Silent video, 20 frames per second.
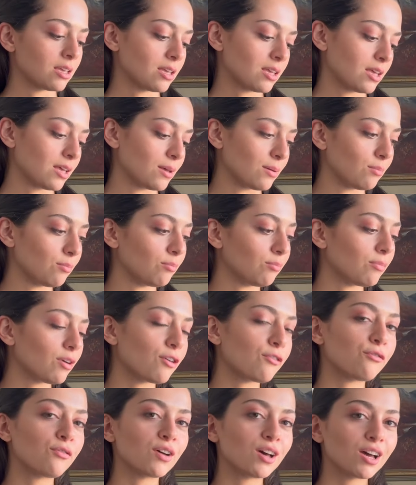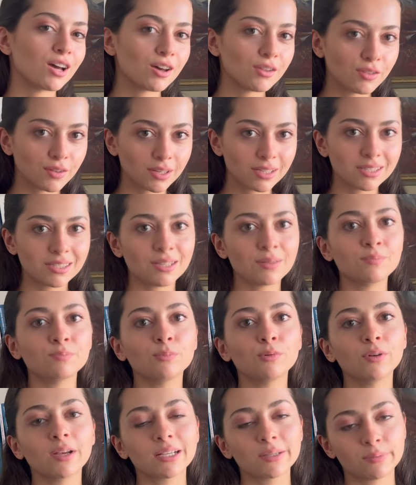a further
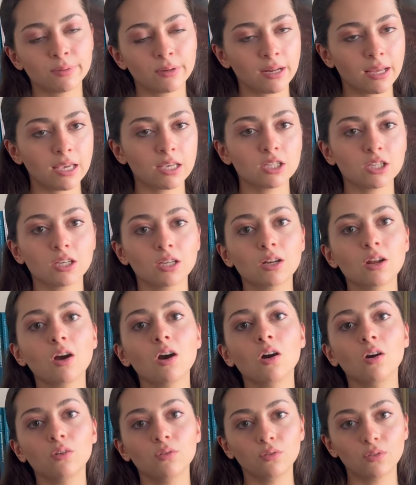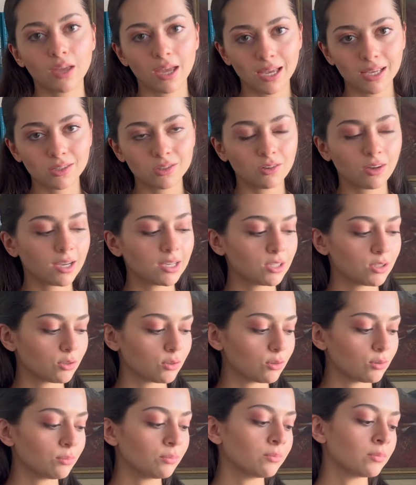simple explanation on the head title.